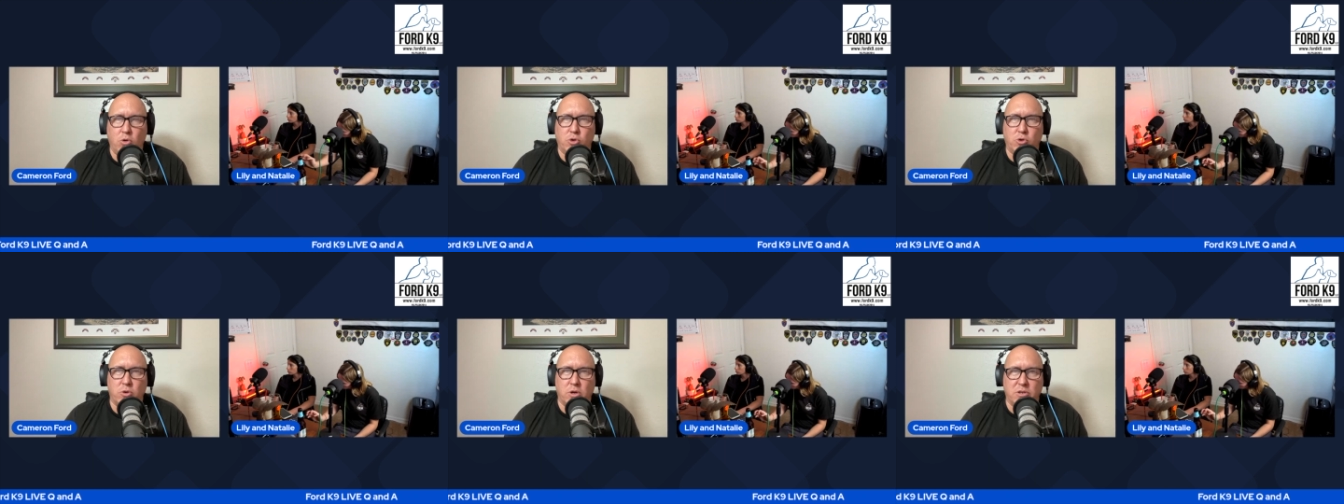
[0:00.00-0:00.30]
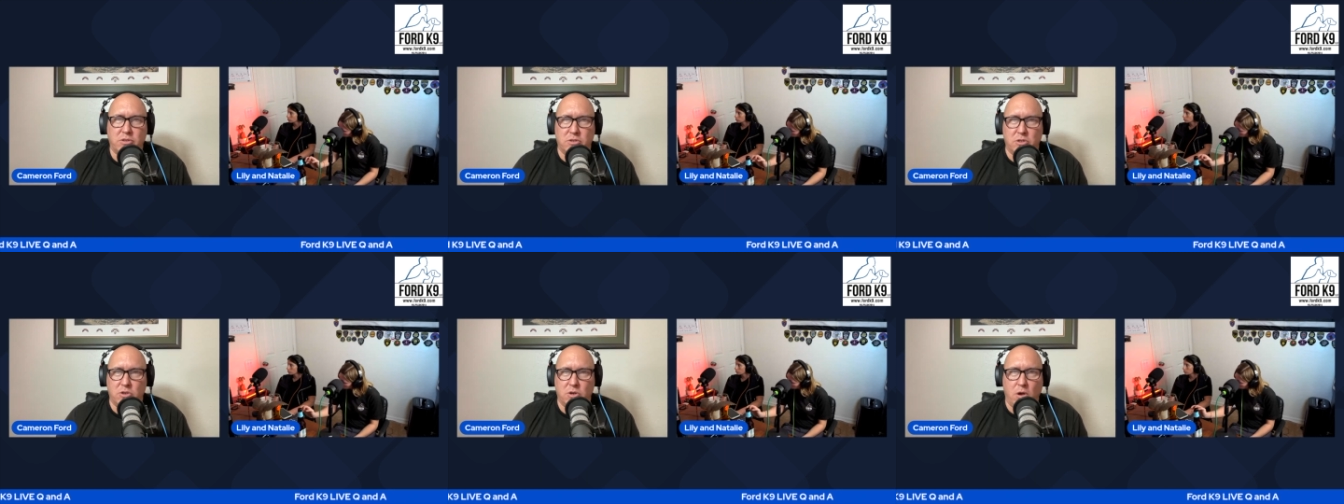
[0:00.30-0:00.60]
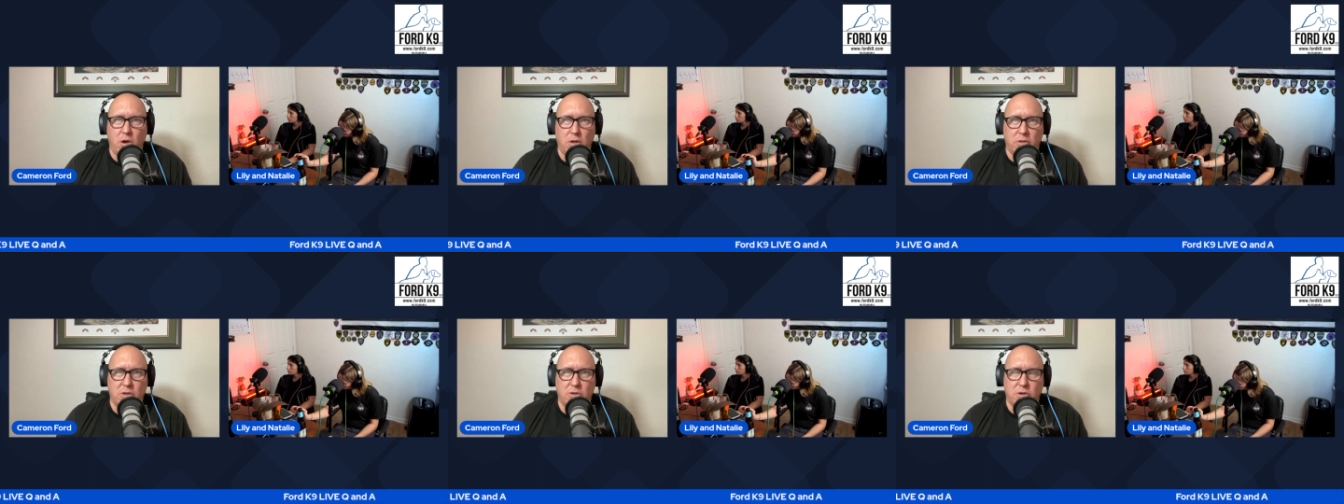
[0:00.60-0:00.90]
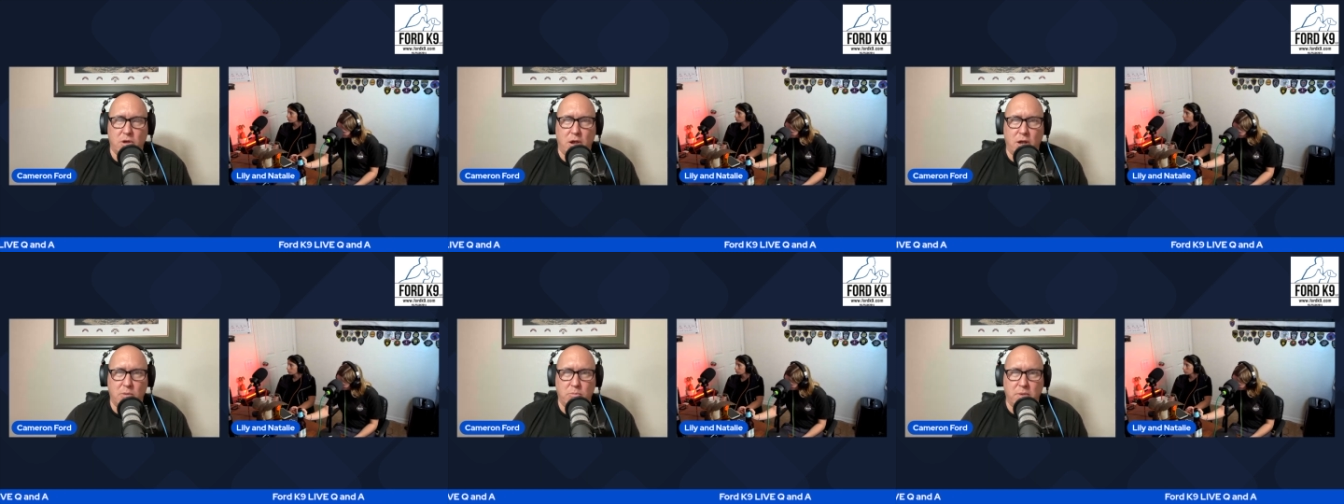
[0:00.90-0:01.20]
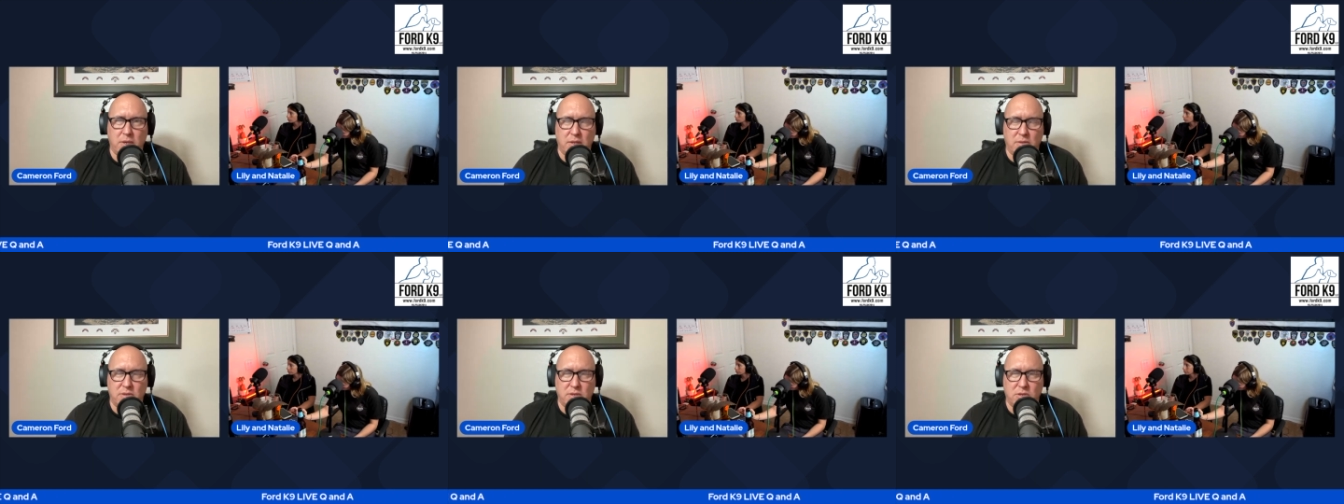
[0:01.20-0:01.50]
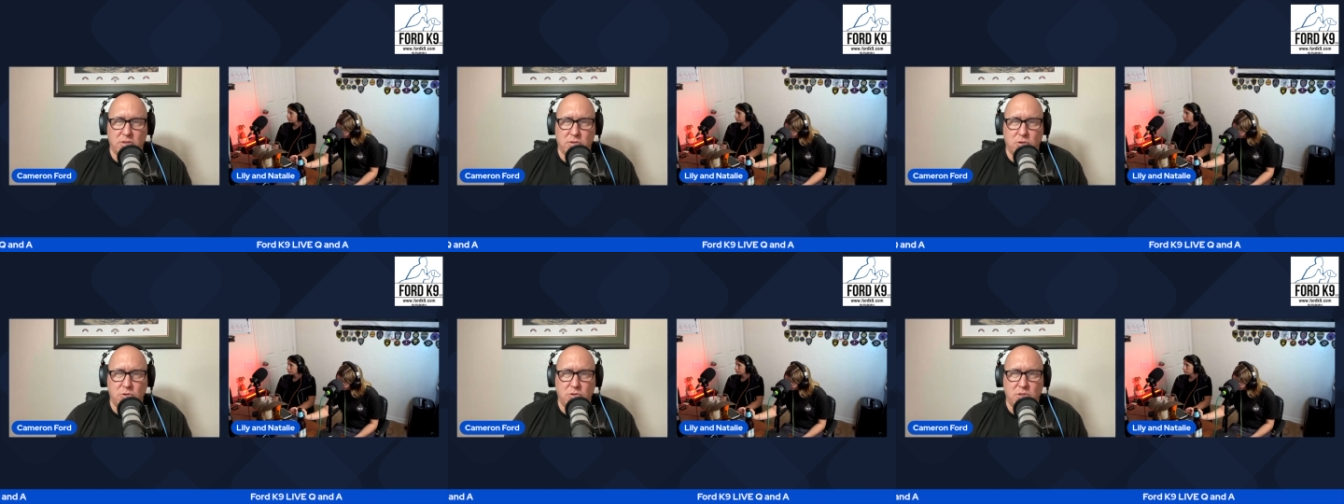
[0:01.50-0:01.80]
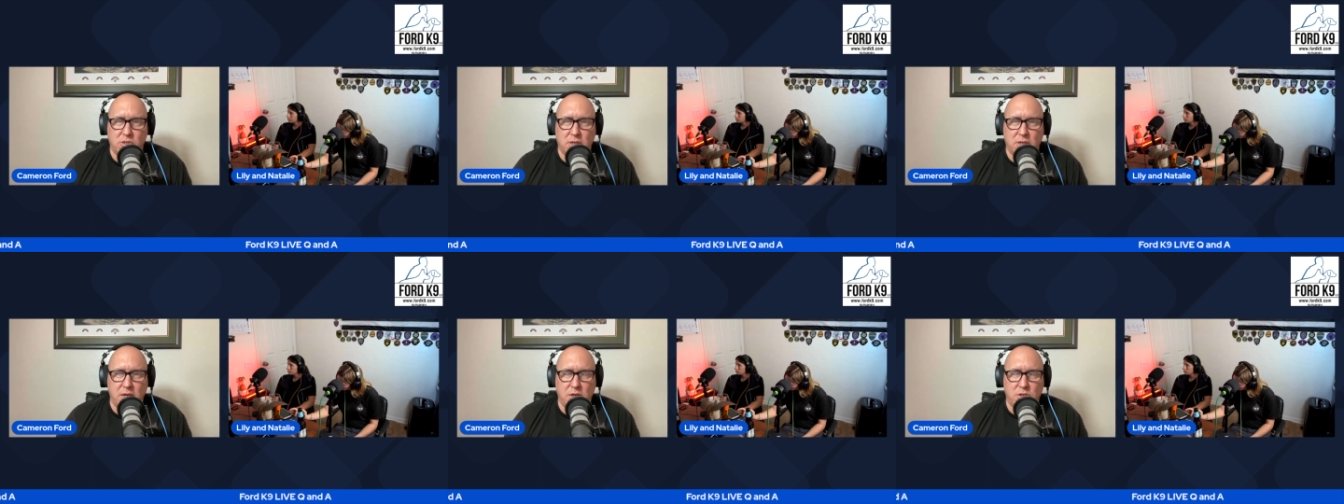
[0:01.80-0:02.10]
trust the dog made the
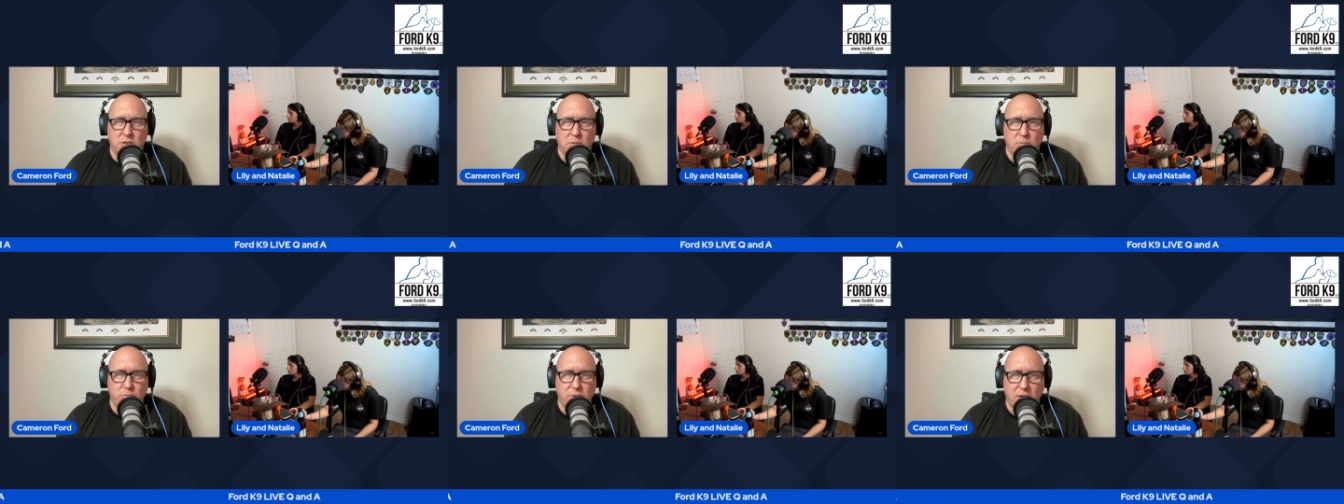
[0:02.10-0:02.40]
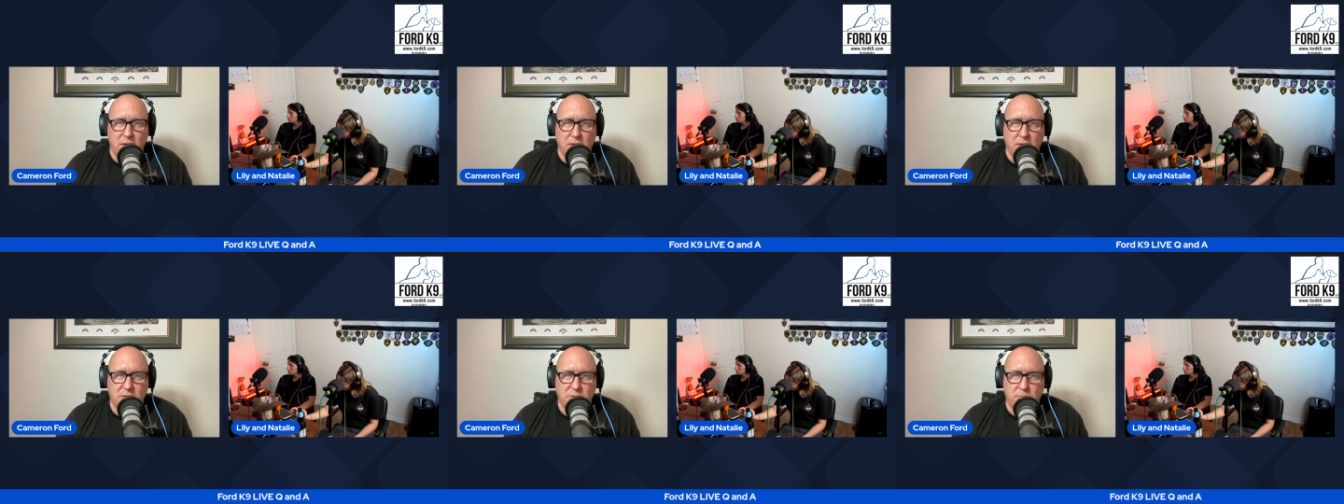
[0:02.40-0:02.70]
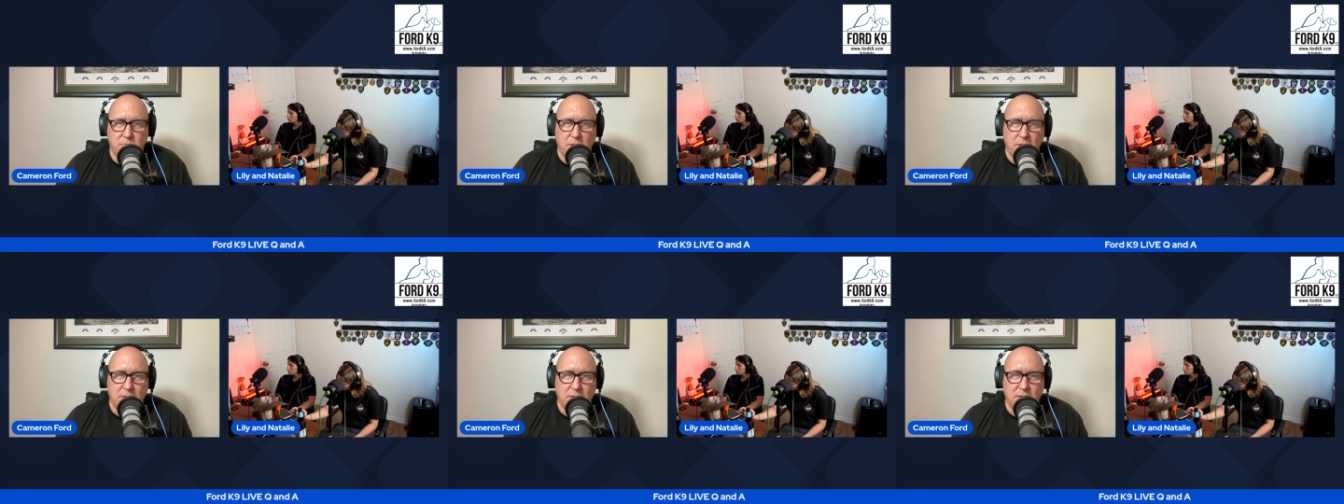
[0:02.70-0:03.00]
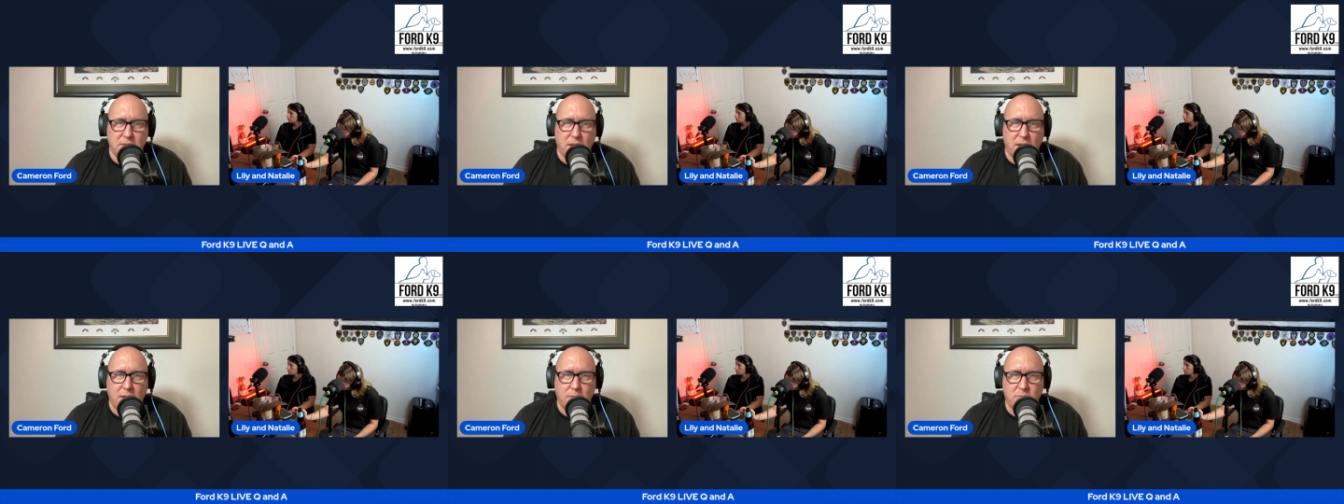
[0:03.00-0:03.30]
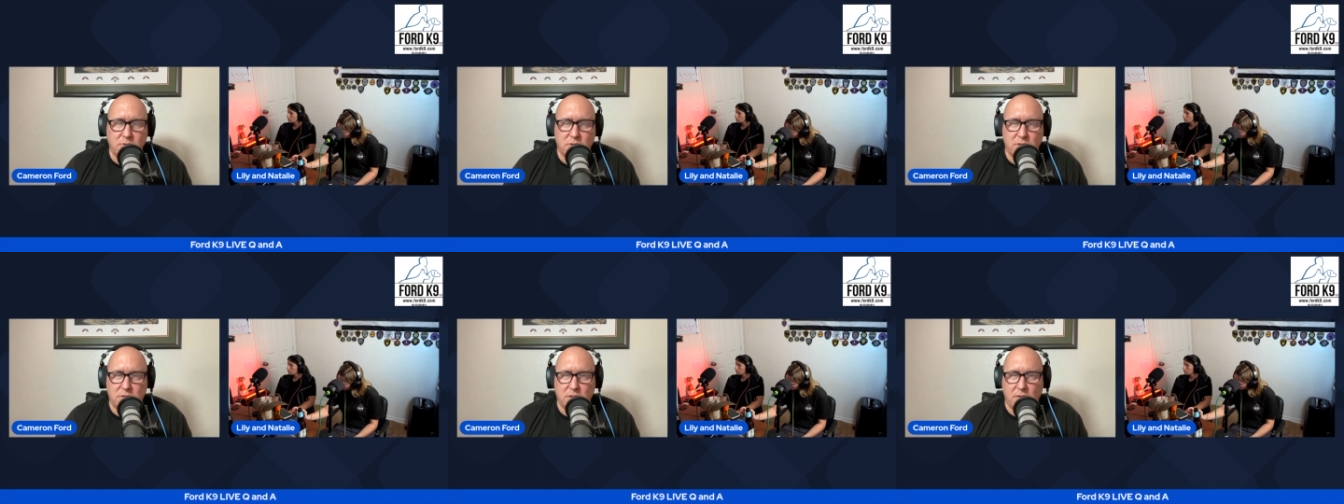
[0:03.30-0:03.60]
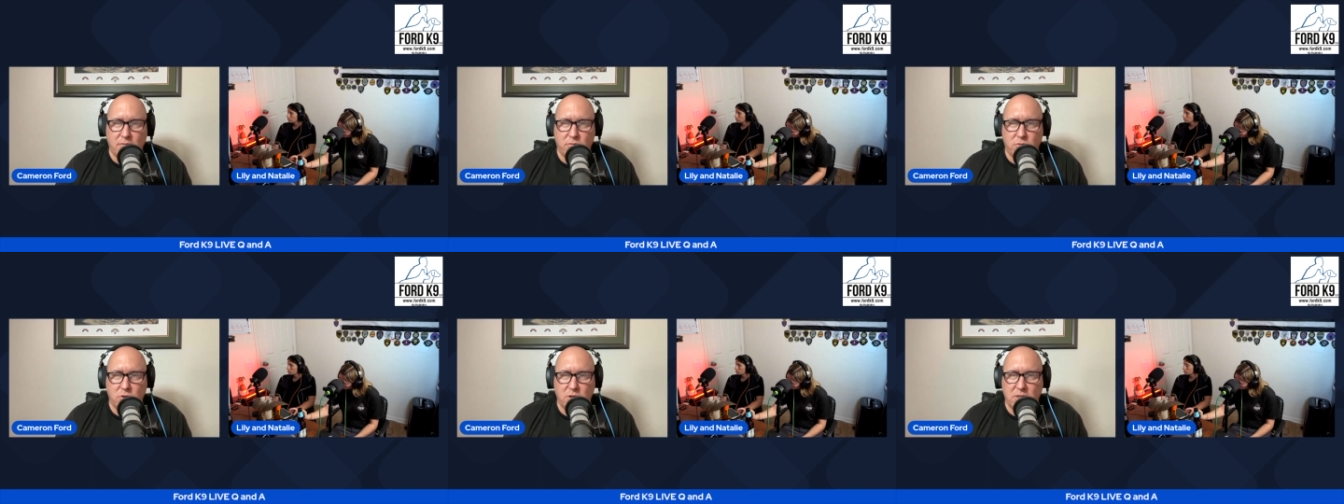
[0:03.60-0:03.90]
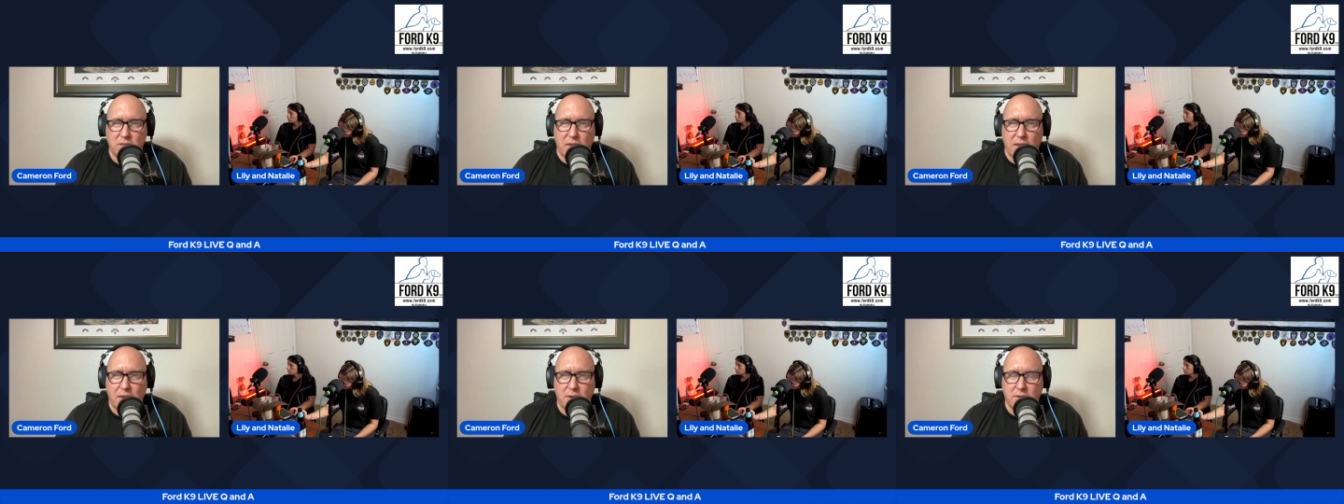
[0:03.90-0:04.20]
association, because many times as I've
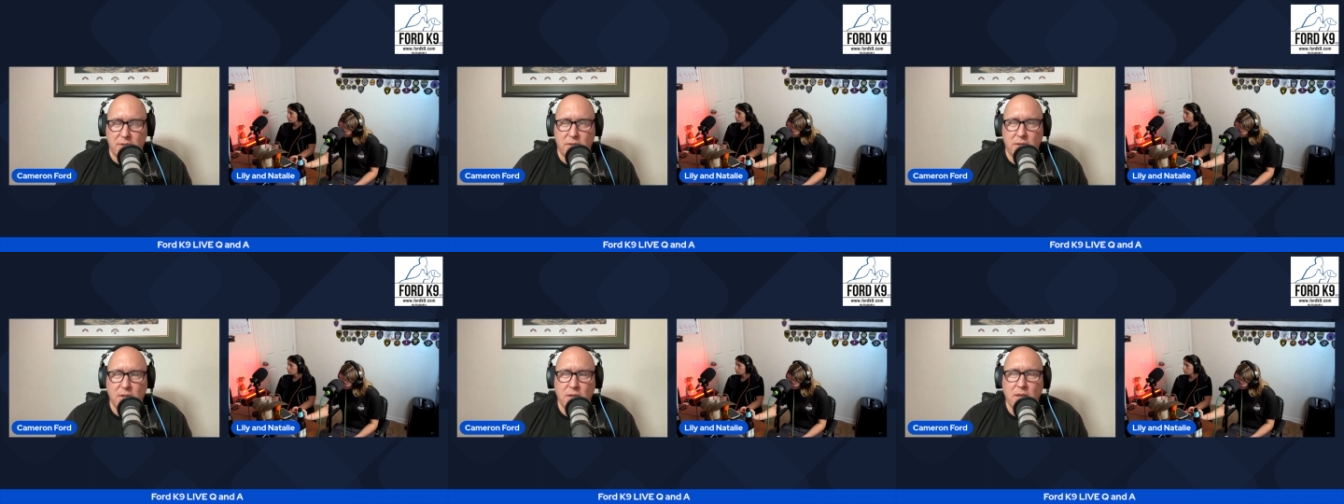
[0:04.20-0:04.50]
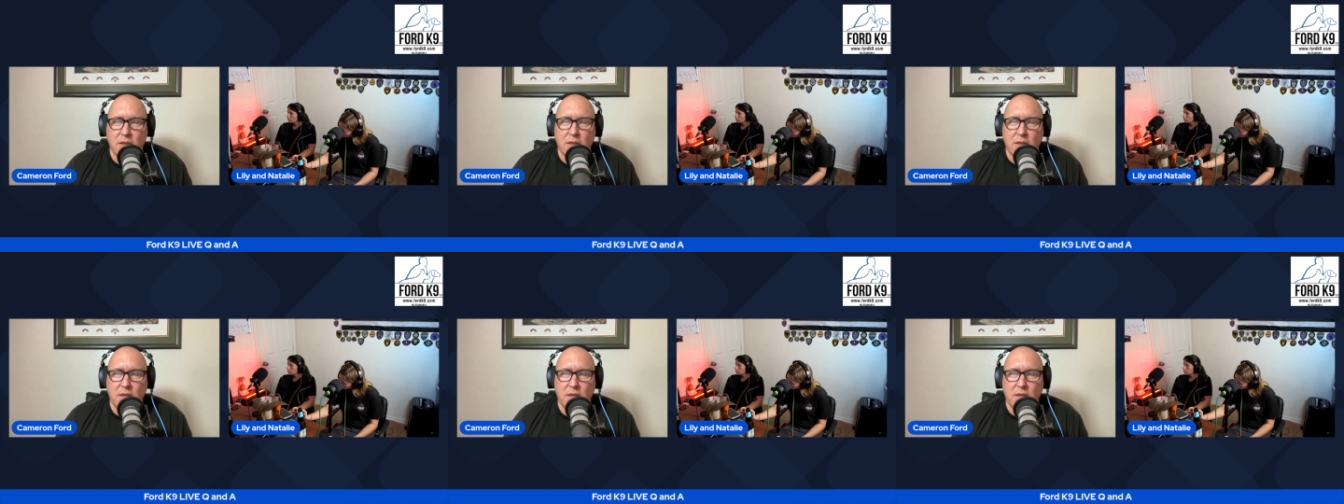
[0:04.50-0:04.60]
looked at it,